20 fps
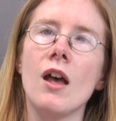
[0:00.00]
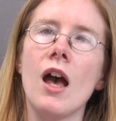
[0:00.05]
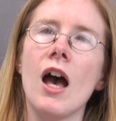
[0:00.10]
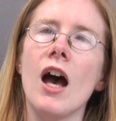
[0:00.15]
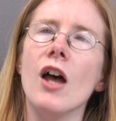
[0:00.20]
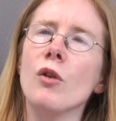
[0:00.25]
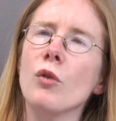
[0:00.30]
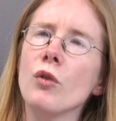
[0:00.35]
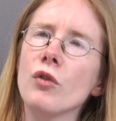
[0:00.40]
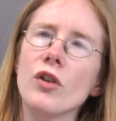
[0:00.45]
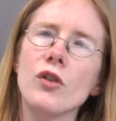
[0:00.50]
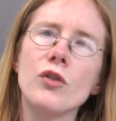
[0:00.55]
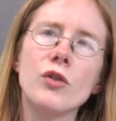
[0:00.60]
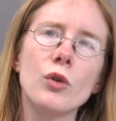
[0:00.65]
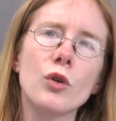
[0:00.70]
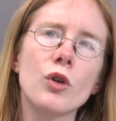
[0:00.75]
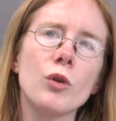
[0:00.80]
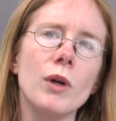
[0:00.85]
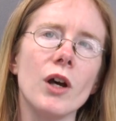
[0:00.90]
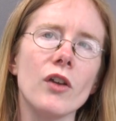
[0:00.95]
and also
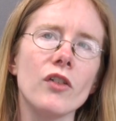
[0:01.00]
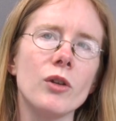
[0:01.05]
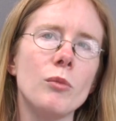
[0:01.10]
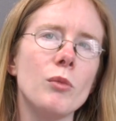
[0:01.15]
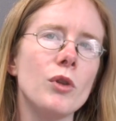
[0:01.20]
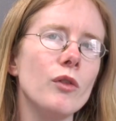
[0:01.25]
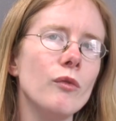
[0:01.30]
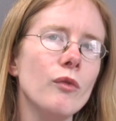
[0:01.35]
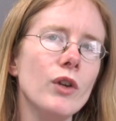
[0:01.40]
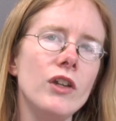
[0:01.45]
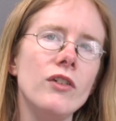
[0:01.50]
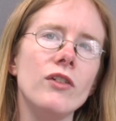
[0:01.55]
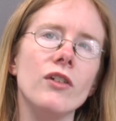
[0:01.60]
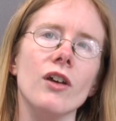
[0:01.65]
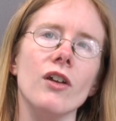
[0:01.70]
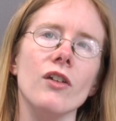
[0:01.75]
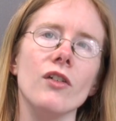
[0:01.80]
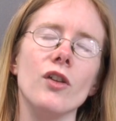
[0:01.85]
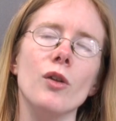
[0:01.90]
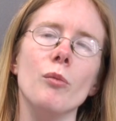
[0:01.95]
talk about some of the
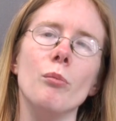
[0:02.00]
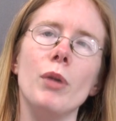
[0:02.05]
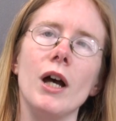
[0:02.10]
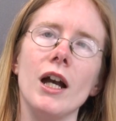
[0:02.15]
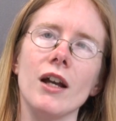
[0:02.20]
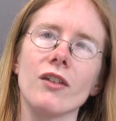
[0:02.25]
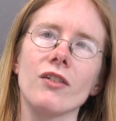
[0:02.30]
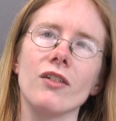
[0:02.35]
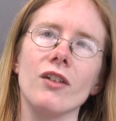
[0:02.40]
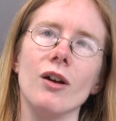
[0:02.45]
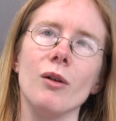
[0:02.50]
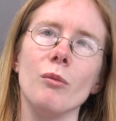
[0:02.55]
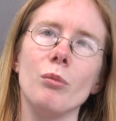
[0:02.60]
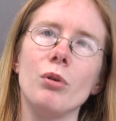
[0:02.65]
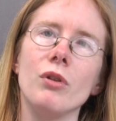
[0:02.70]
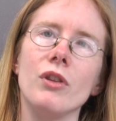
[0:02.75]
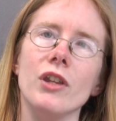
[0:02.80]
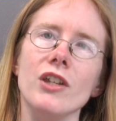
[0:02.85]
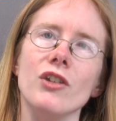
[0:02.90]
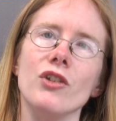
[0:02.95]
research that backs up
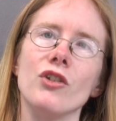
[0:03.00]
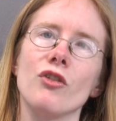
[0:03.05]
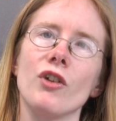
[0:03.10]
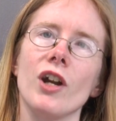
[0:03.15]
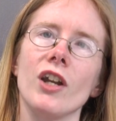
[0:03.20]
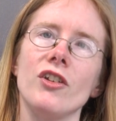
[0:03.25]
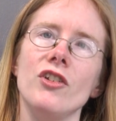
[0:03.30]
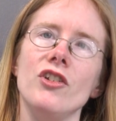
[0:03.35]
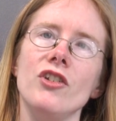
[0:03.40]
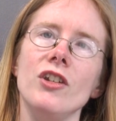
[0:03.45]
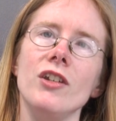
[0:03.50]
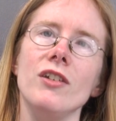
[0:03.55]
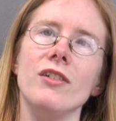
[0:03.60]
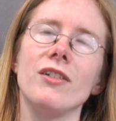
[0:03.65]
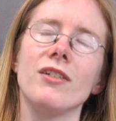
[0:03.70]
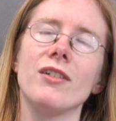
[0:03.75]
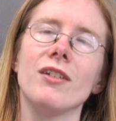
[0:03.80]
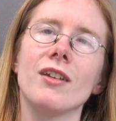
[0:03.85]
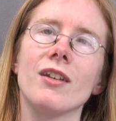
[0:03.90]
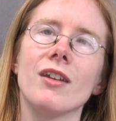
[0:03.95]
these
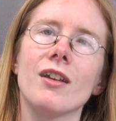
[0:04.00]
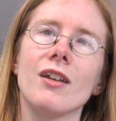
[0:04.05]
strategies.